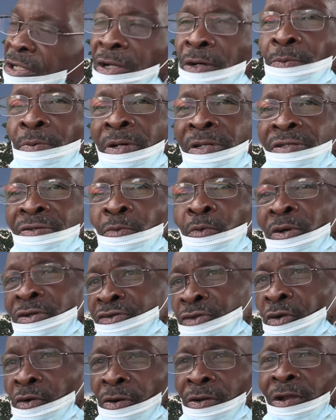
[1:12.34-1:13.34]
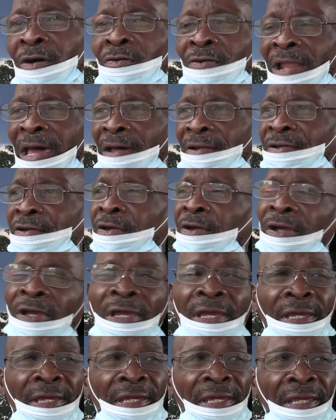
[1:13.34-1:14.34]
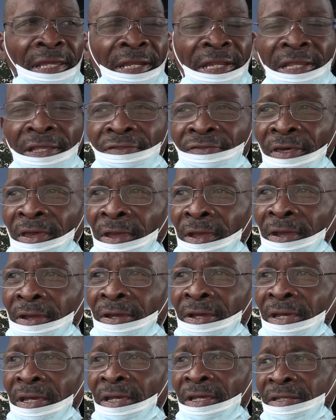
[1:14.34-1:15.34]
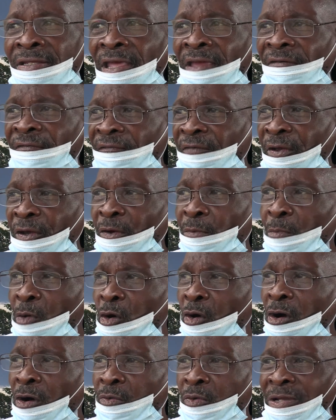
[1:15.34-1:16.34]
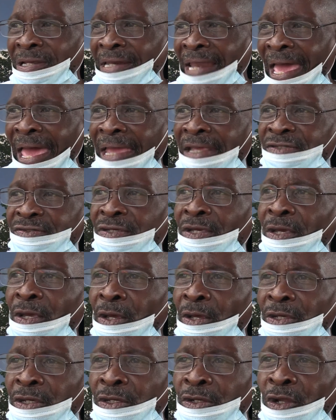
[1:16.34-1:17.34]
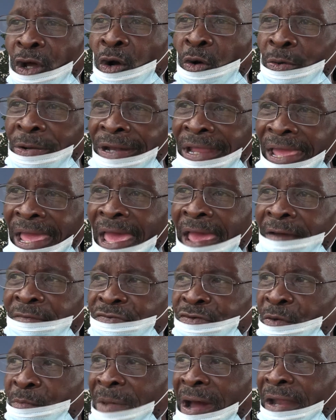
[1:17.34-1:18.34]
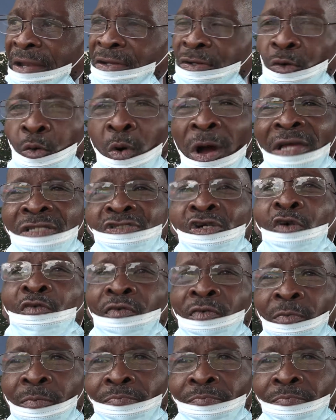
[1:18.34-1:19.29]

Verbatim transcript: deal with what's going on out here, and in there they feel more relaxed. You know, when they have somebody to watch over.